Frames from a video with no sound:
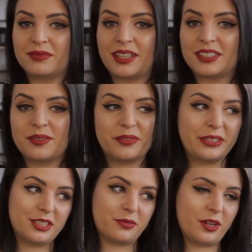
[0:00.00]
That's it for
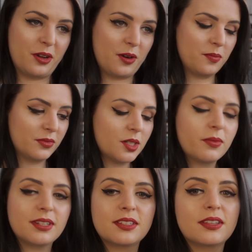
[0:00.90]
this video.
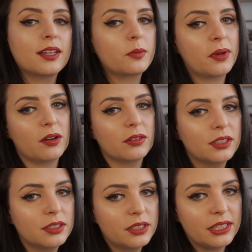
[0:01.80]
Something to think about,
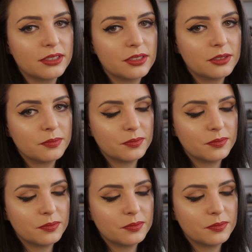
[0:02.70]
at least.